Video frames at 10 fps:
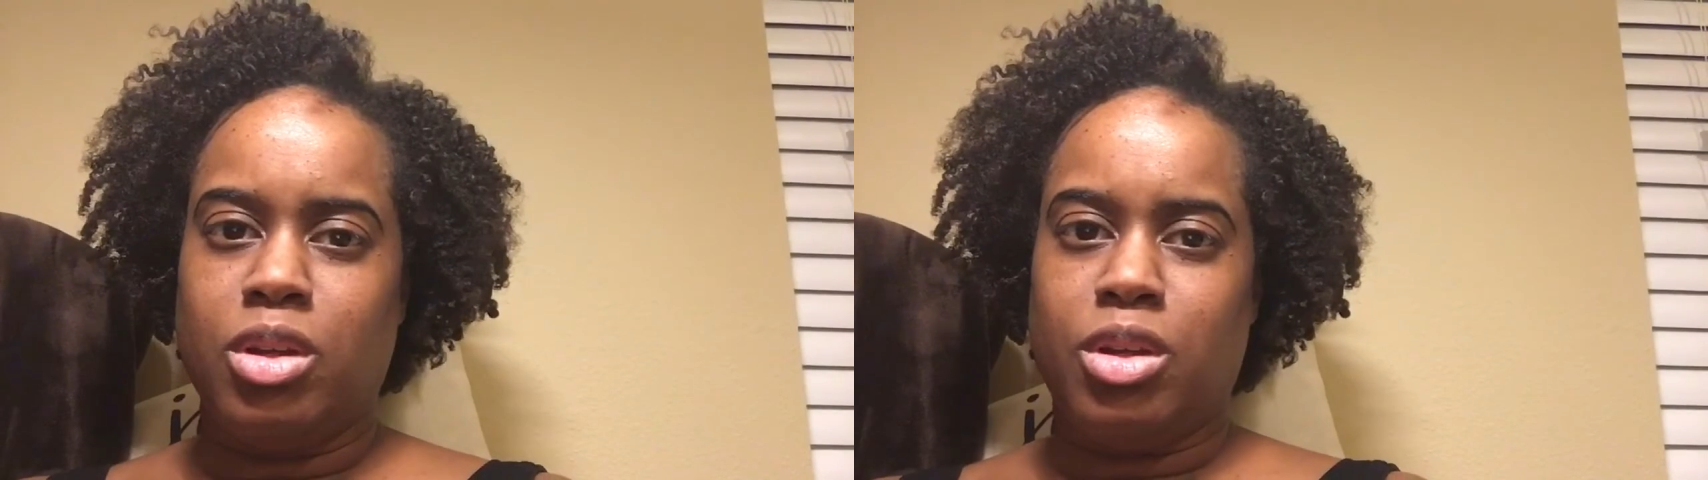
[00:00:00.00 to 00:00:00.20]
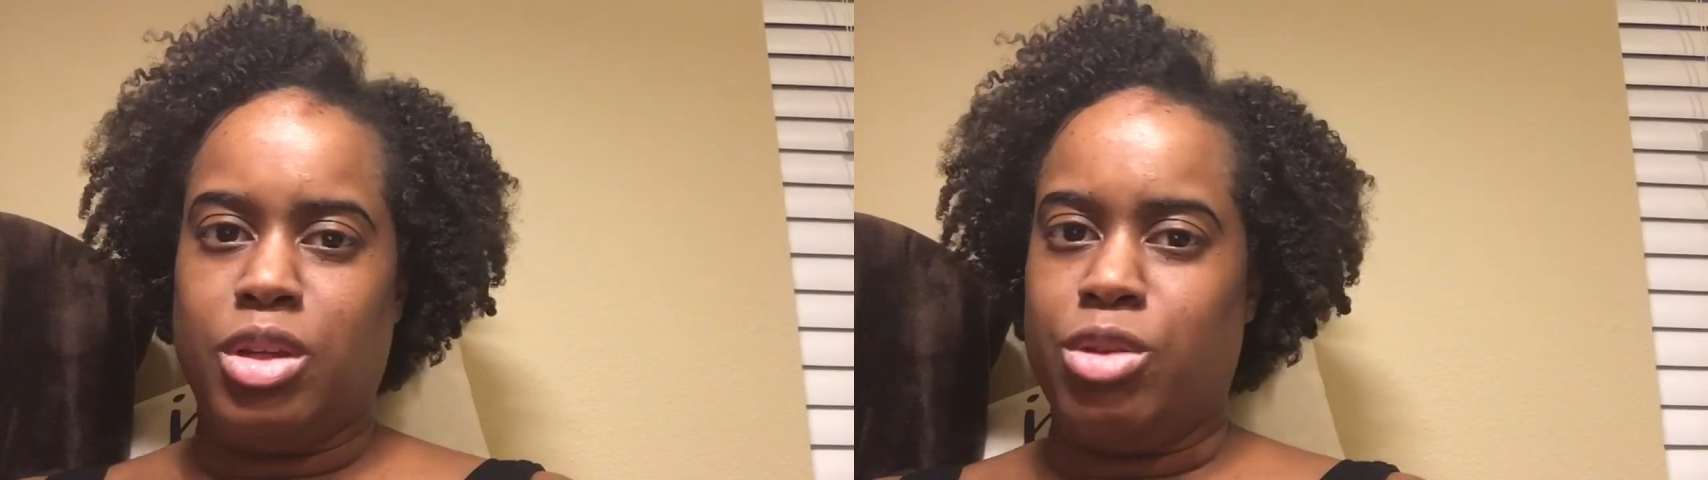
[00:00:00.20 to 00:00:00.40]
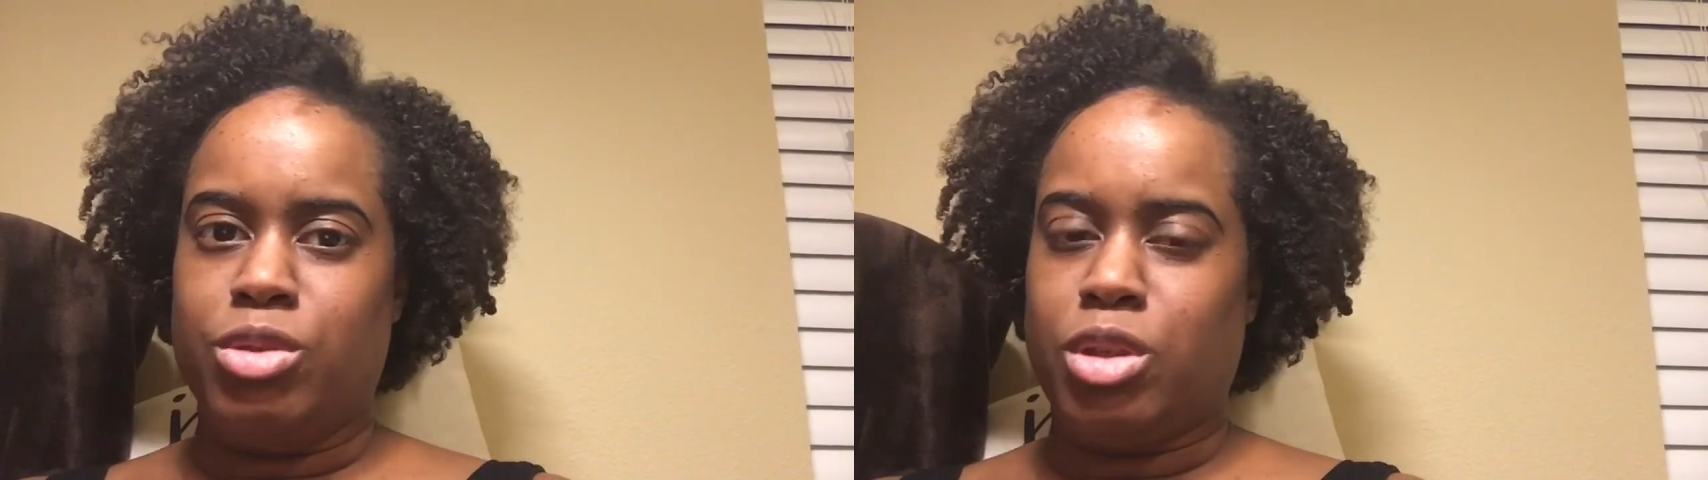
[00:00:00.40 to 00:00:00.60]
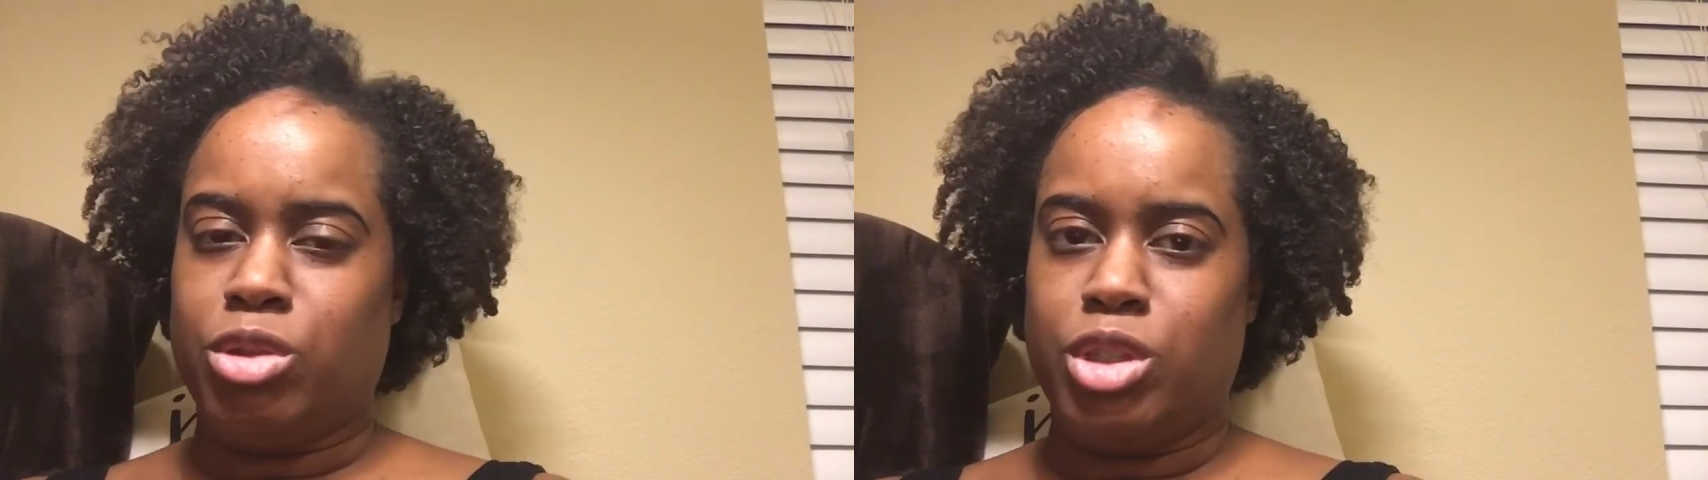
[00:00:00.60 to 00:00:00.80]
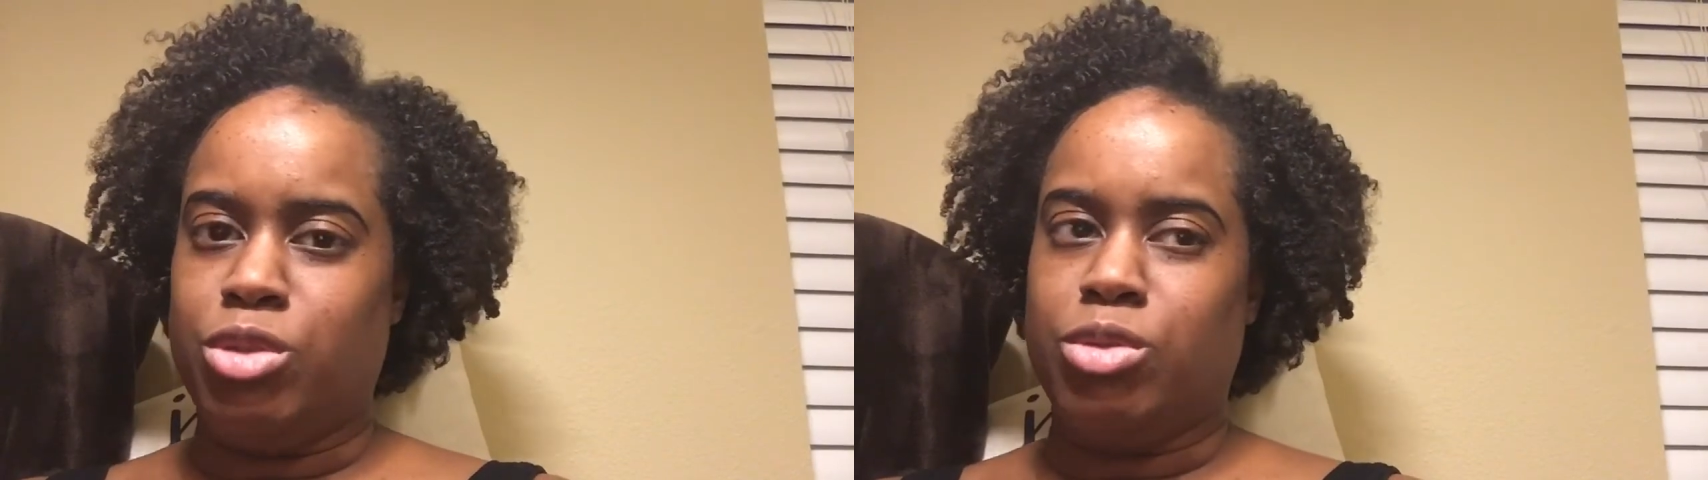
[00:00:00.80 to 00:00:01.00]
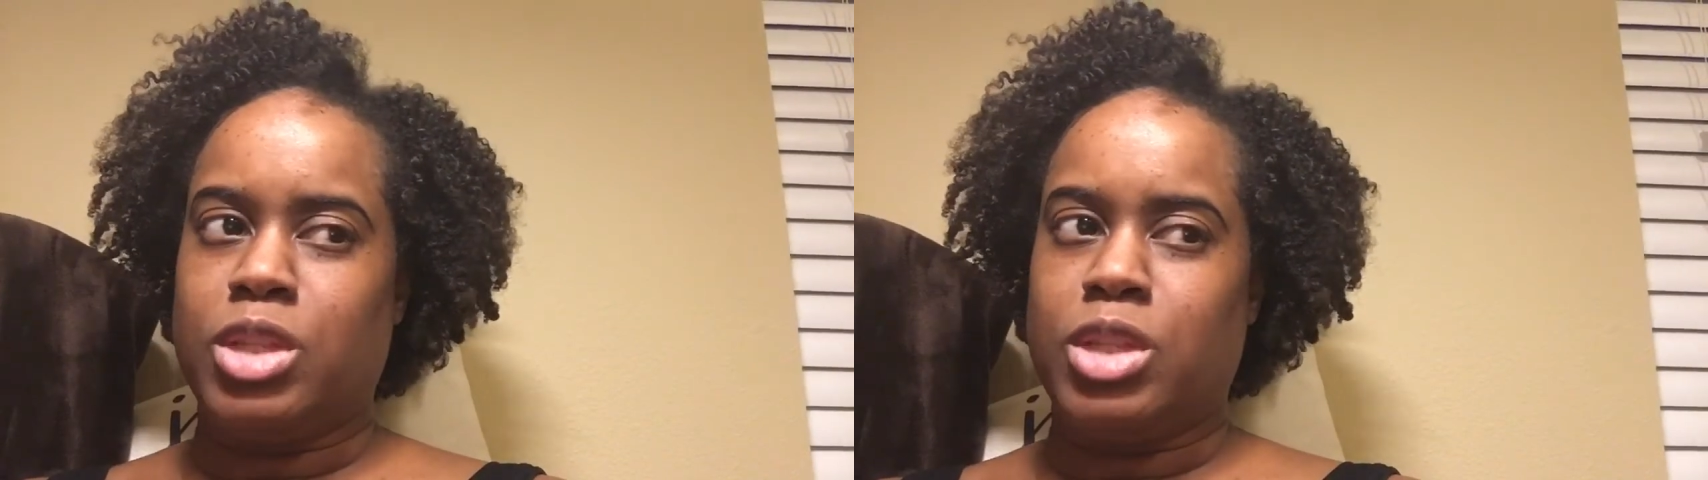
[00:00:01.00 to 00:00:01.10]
you so choose.